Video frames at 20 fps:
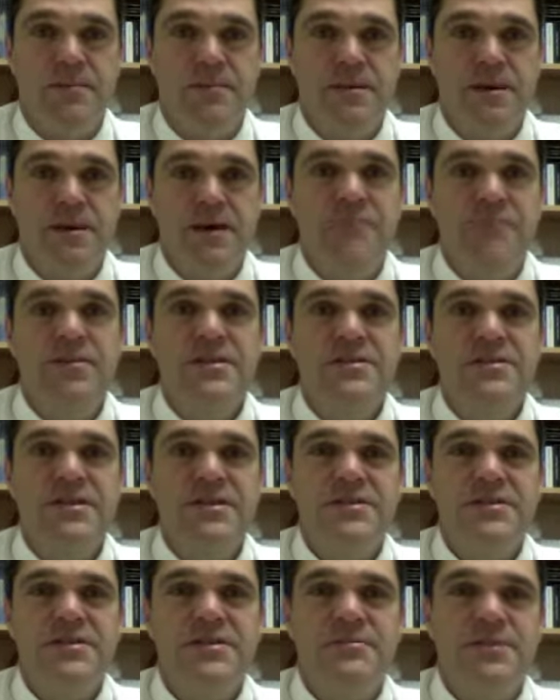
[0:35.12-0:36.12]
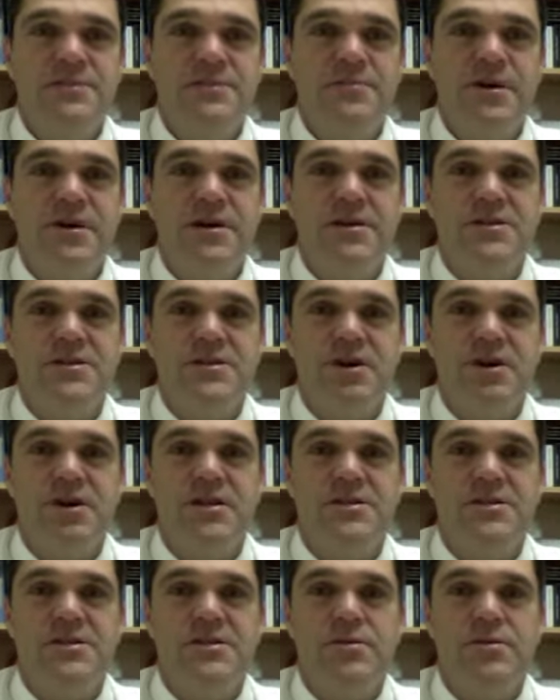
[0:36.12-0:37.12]
Every system that's been designed to
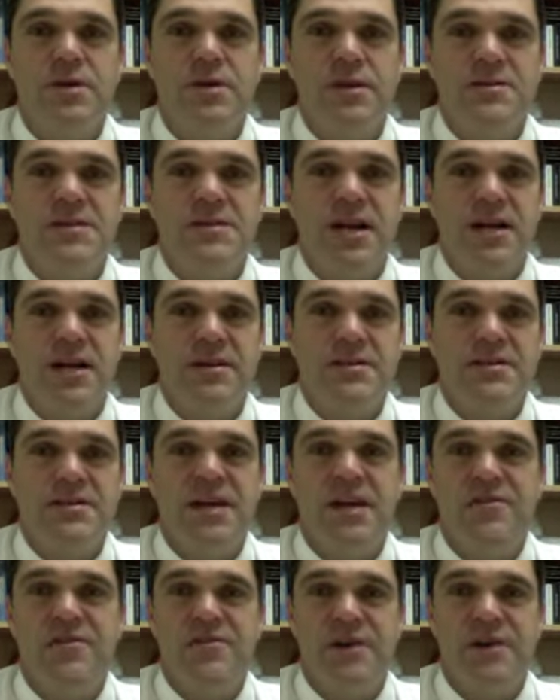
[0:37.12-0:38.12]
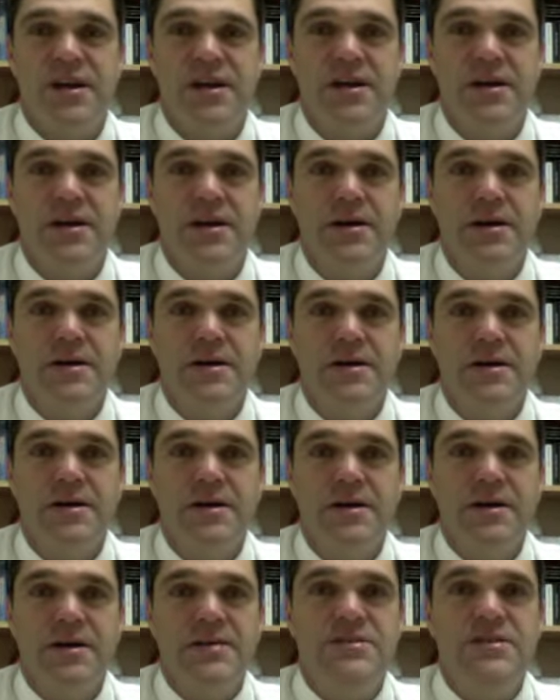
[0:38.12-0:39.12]
sell real estate in this country
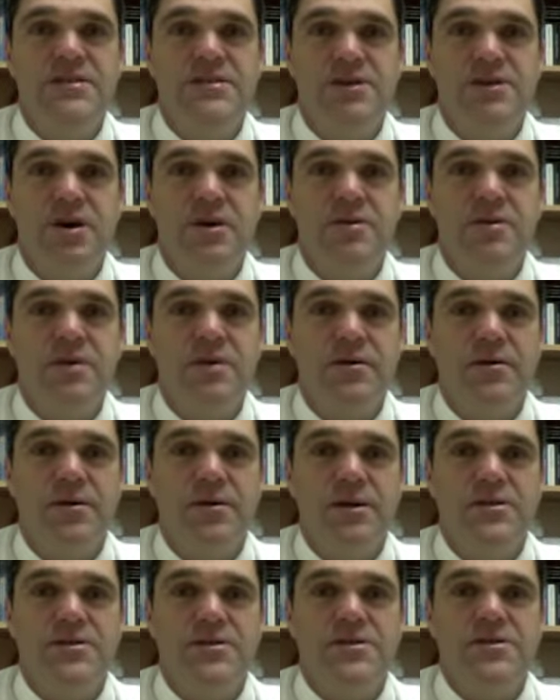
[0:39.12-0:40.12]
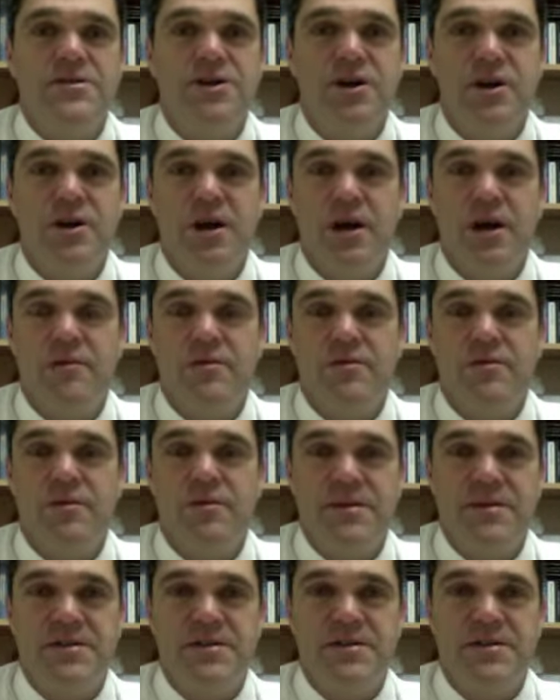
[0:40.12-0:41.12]
is designed to increase the turnover of a
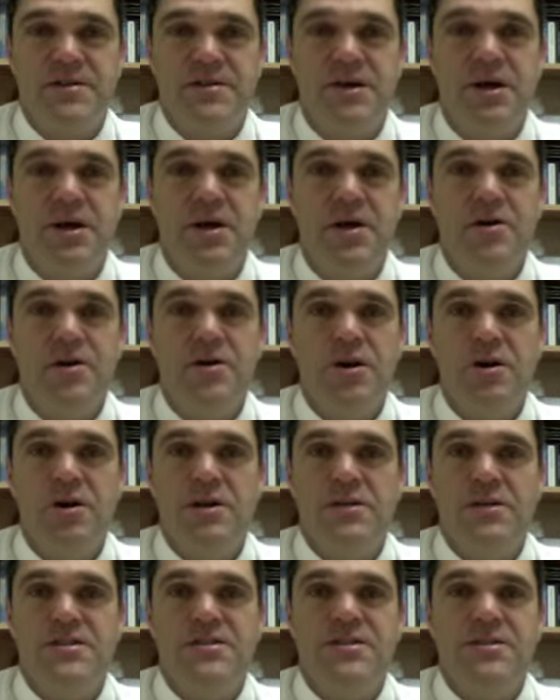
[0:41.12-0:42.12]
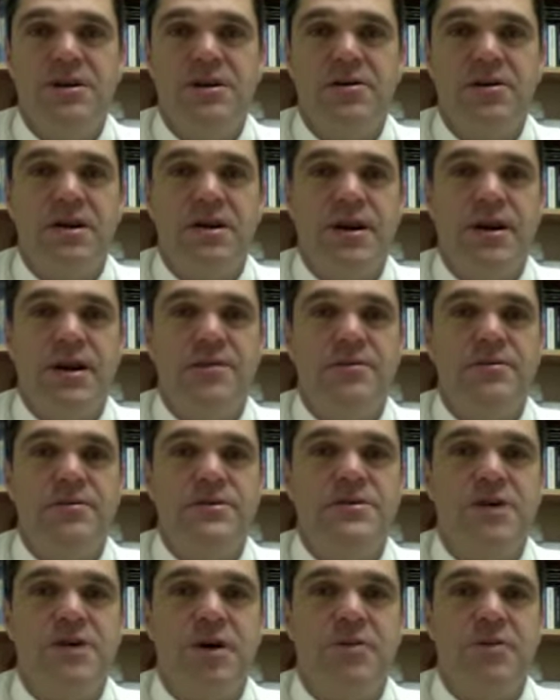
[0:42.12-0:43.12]
business, not necessarily get the
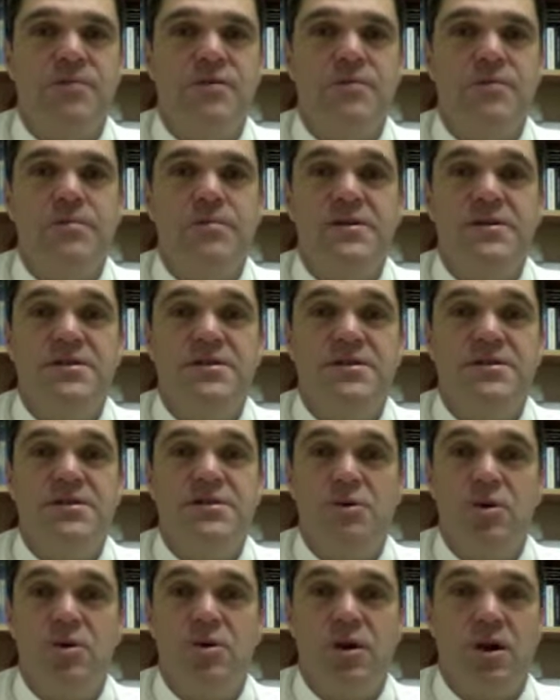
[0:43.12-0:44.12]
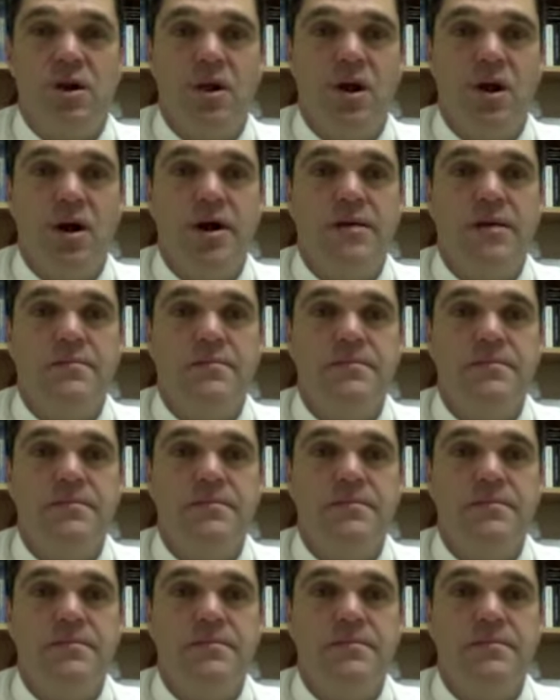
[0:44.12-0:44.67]
result for the business nor the client.